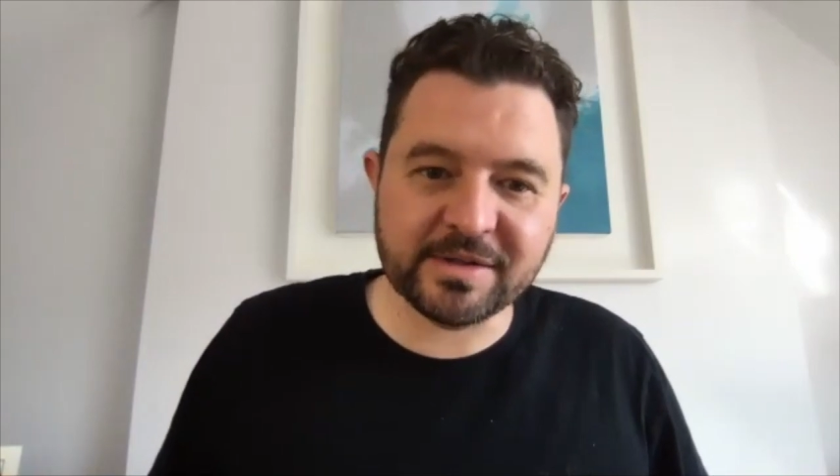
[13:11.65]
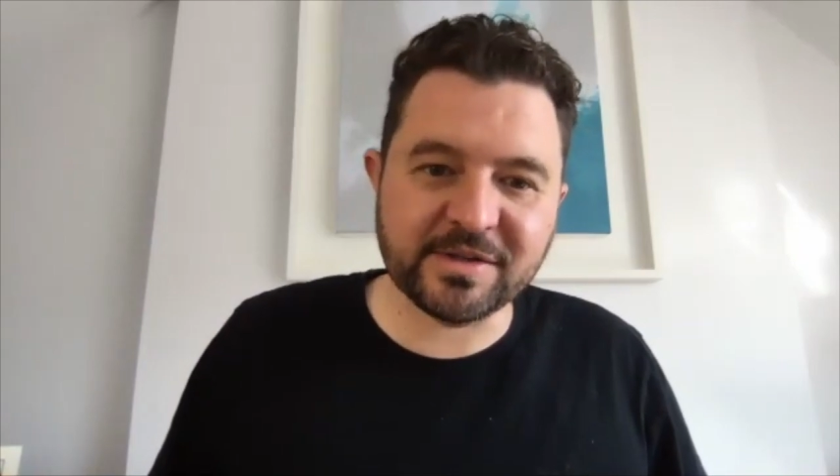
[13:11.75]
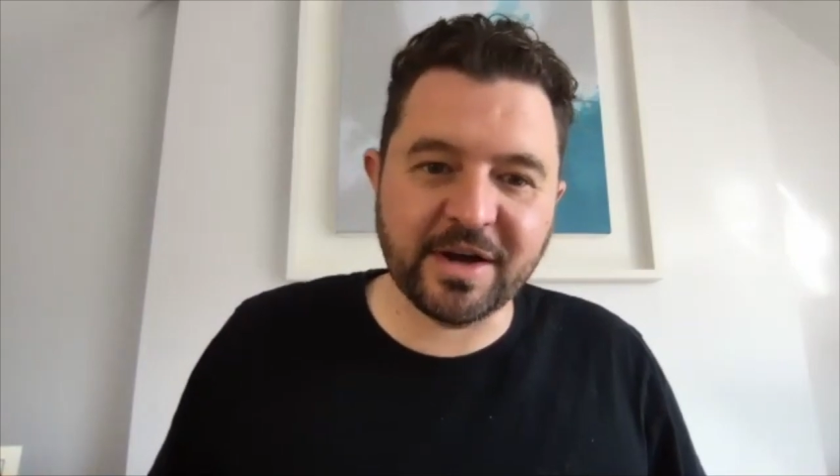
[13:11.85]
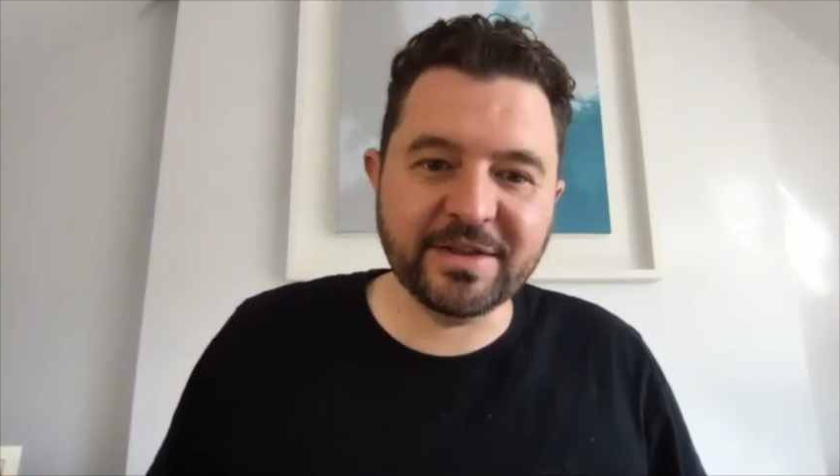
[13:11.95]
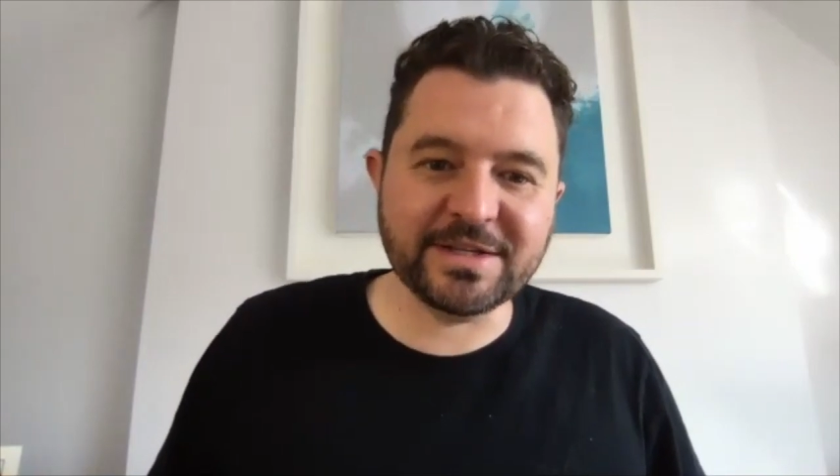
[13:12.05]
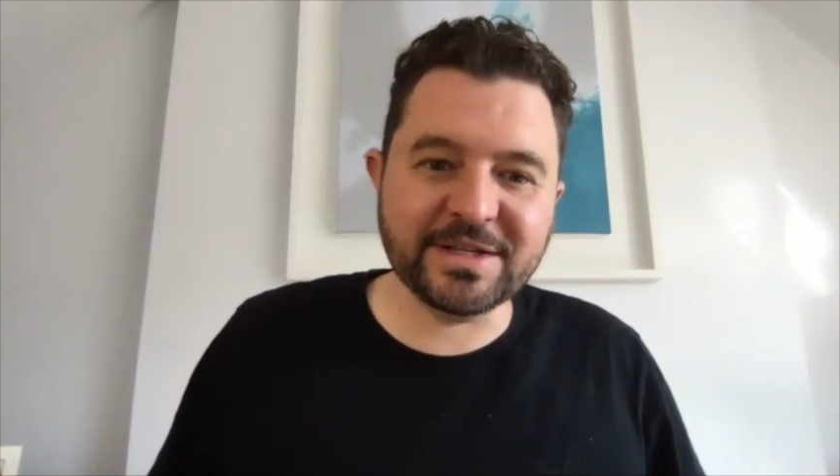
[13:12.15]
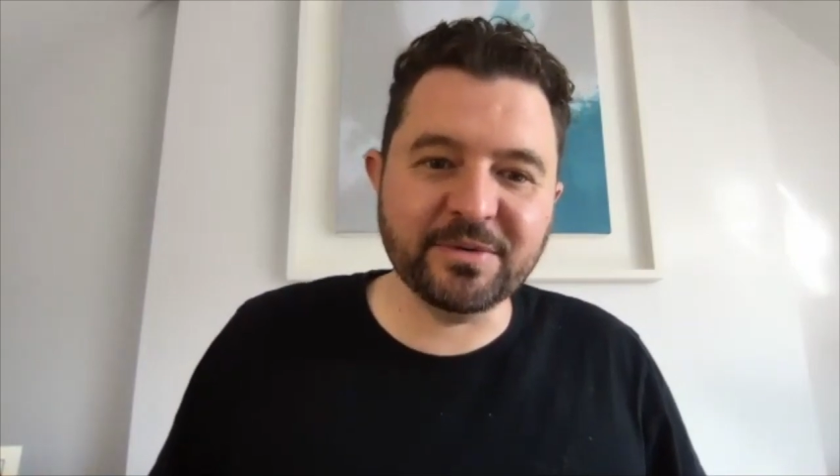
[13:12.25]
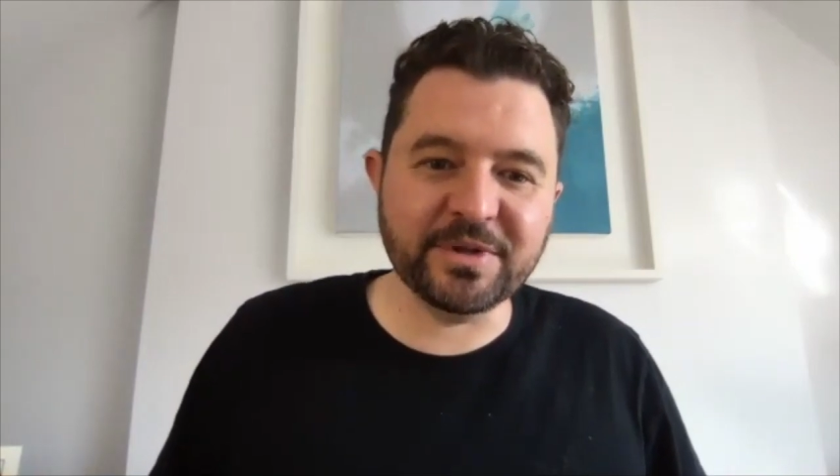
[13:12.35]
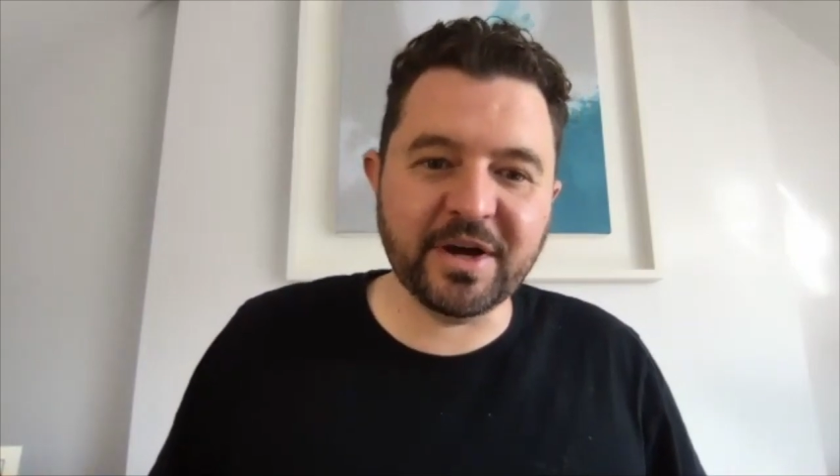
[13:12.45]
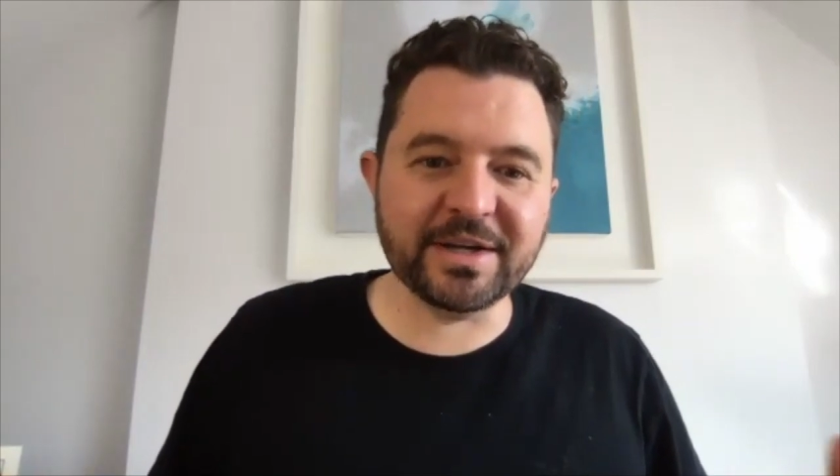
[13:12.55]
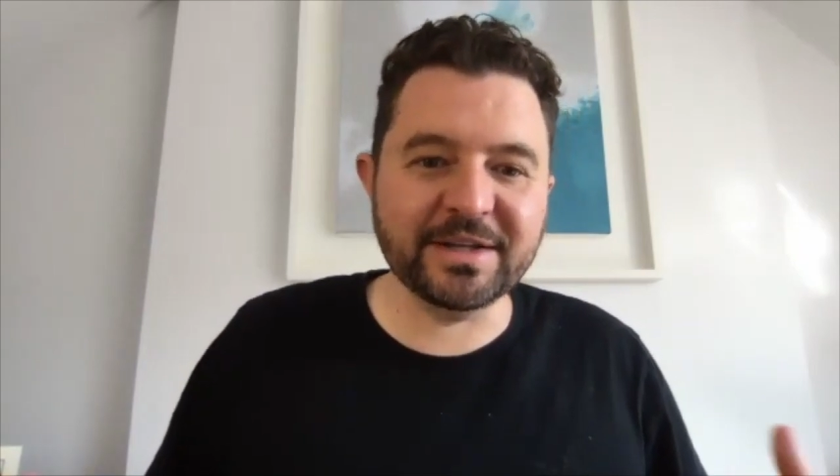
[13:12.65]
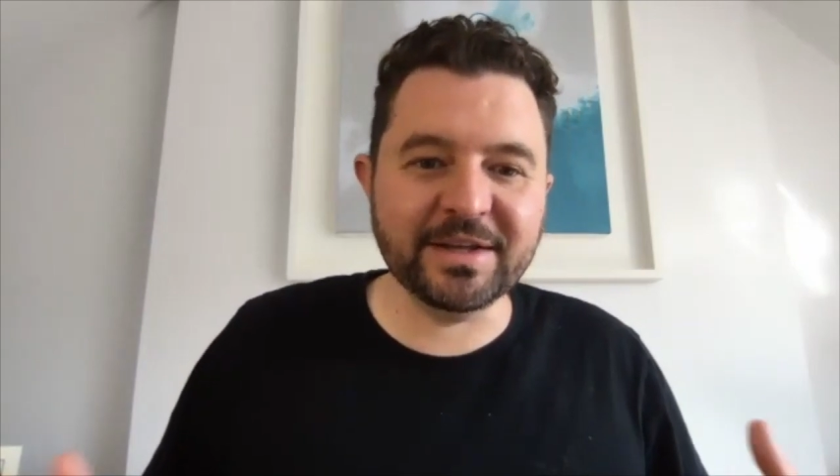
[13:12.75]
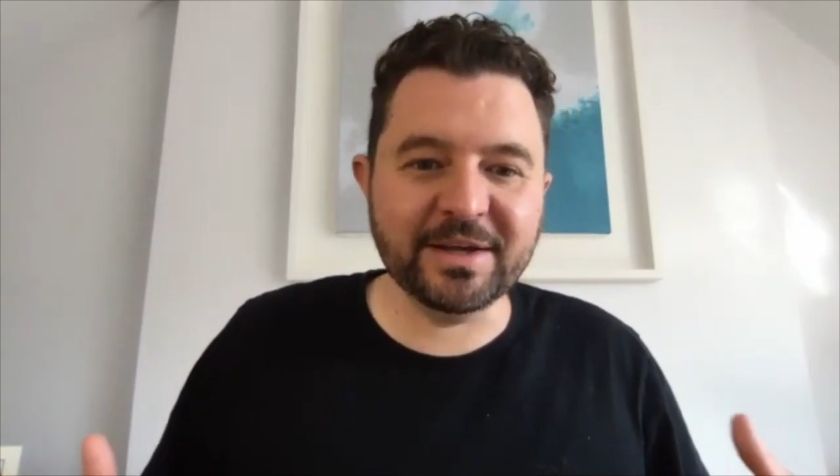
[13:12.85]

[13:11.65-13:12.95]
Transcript: sign the deal with Nike.